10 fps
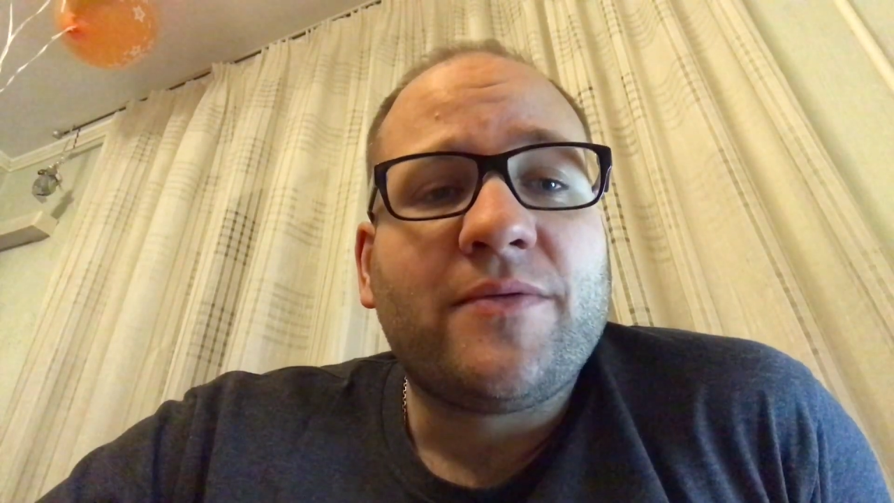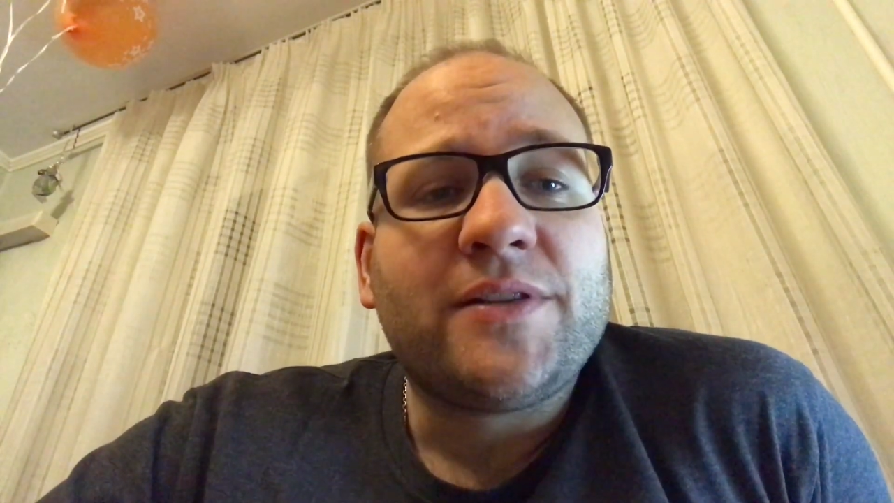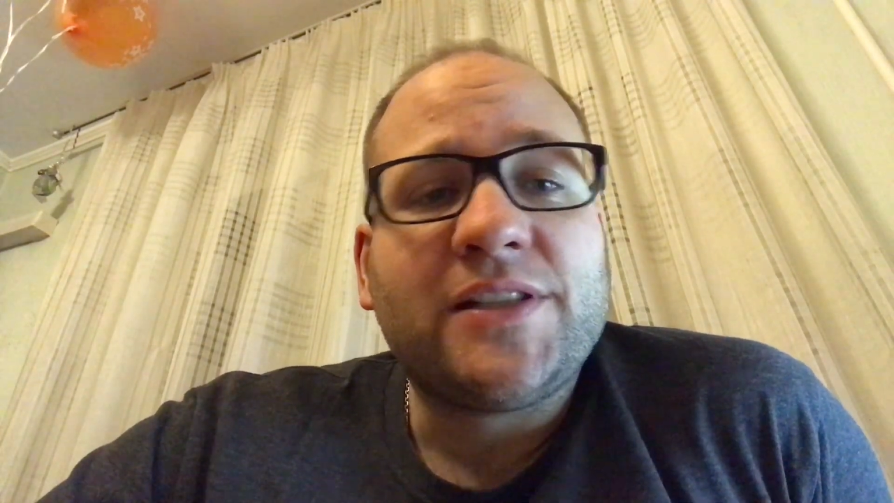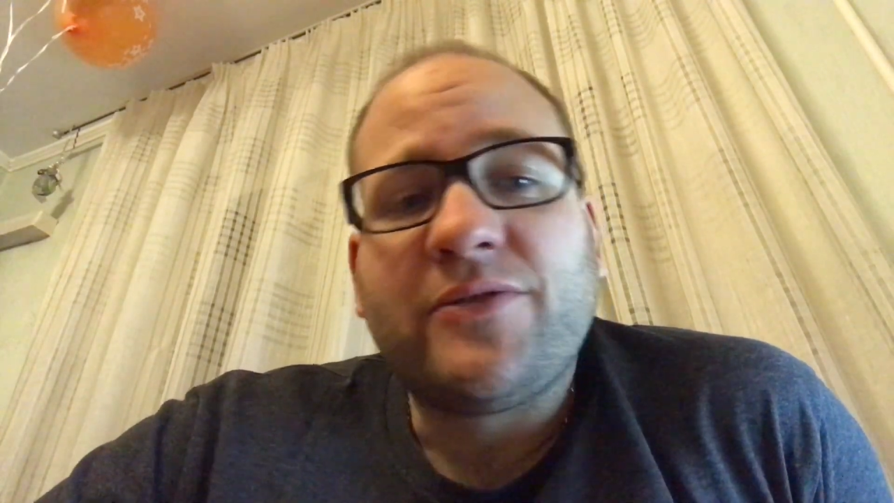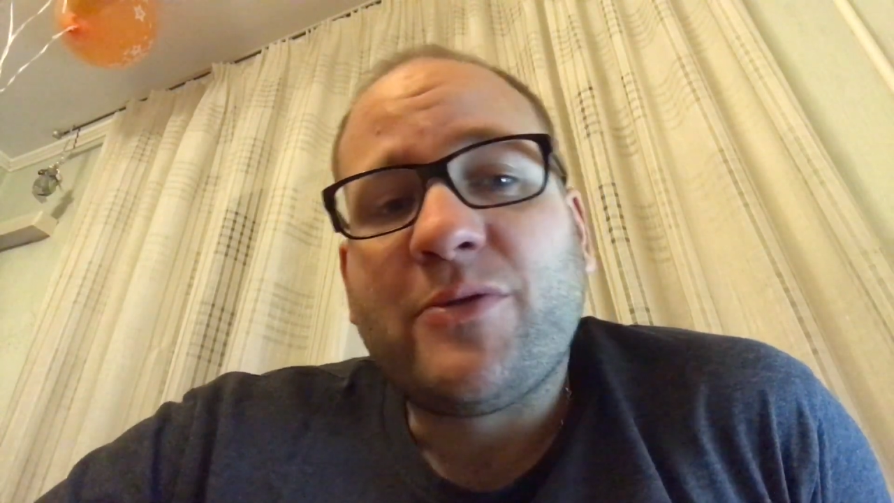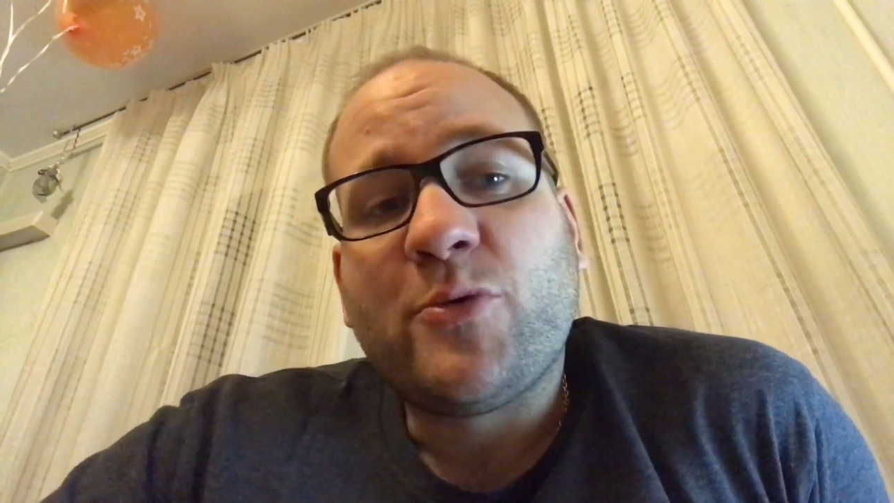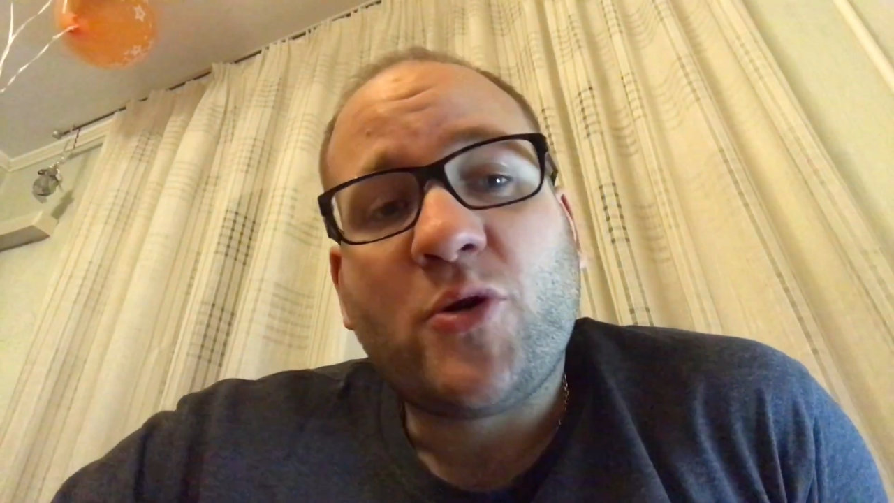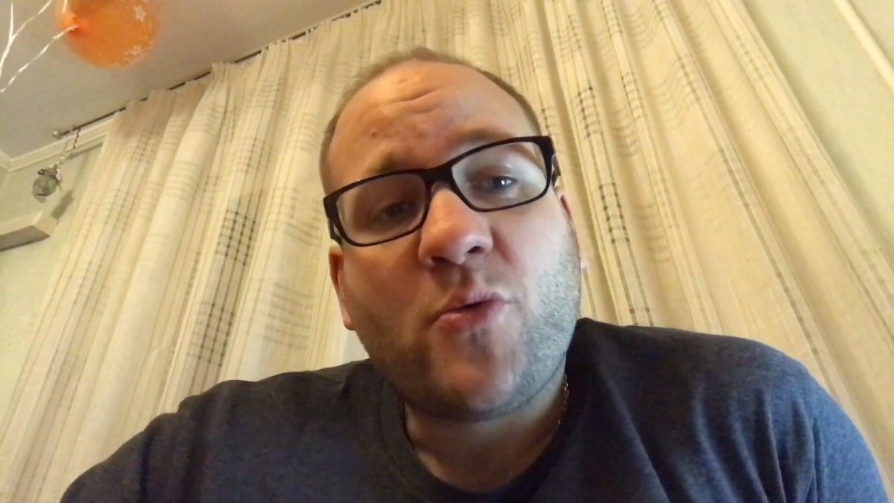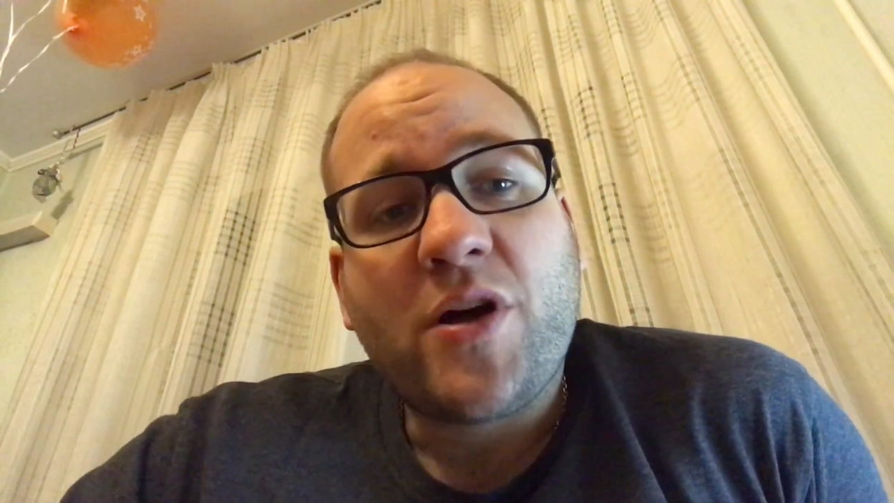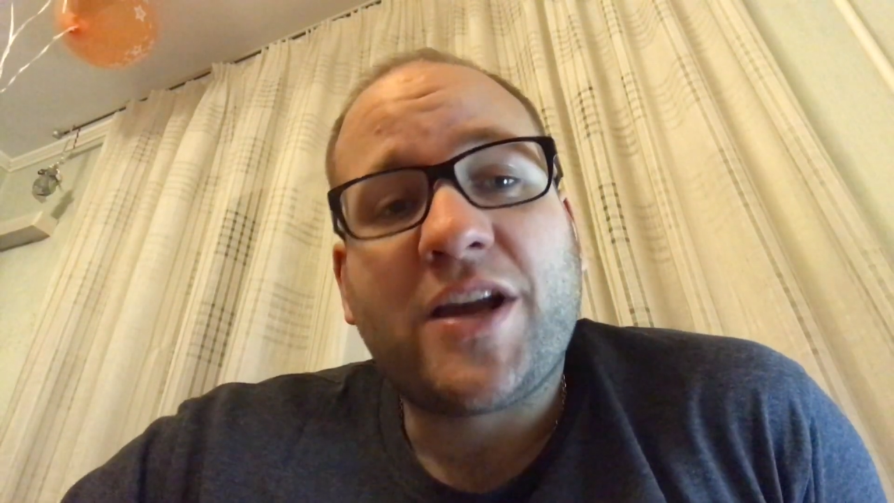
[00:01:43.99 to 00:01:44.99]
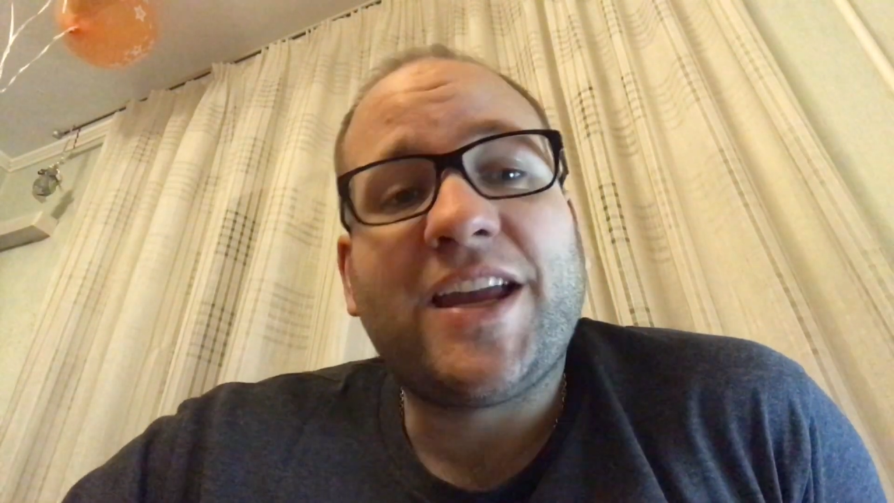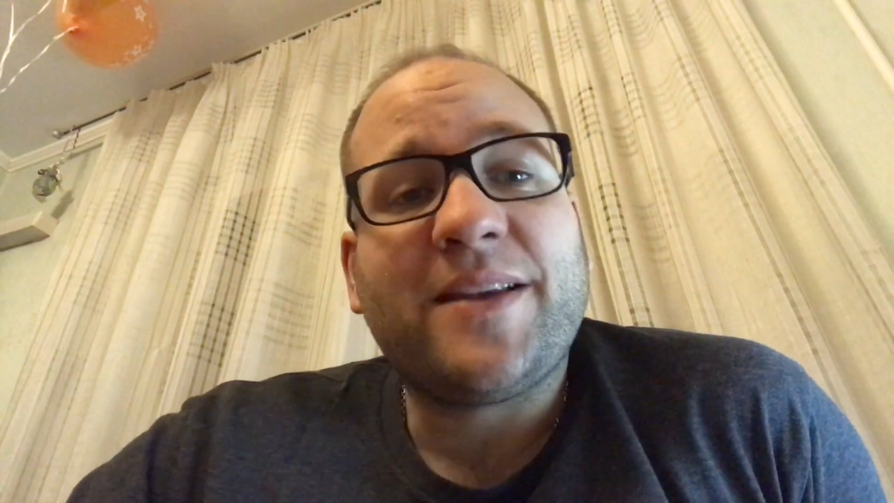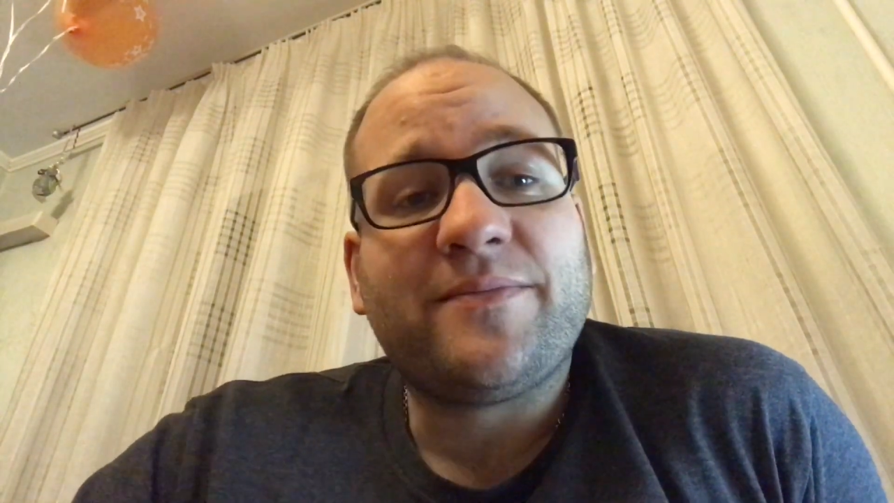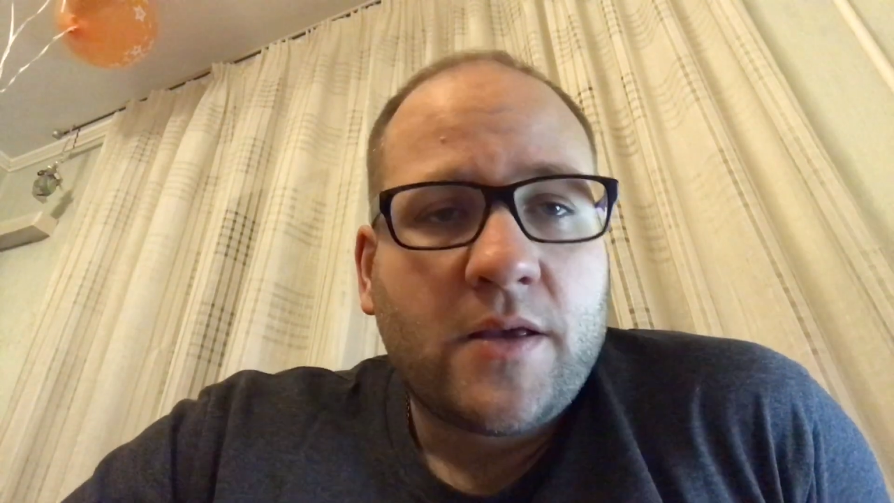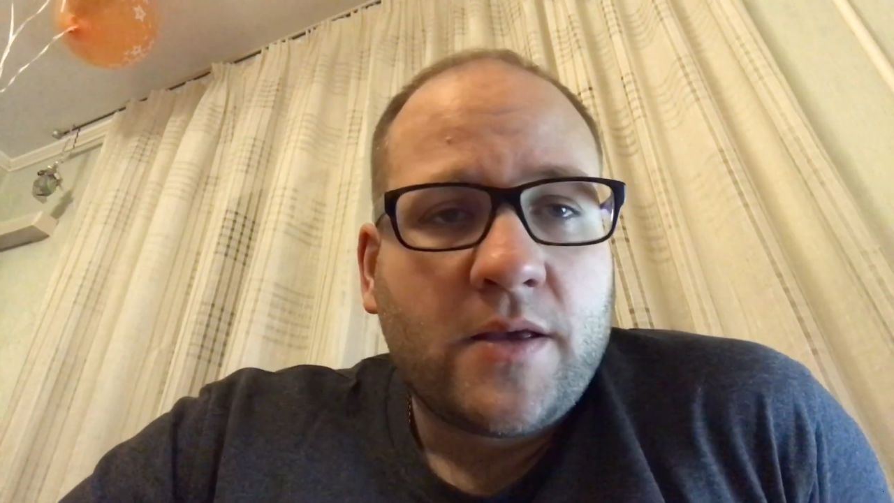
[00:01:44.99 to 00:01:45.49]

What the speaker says: so it will not work again.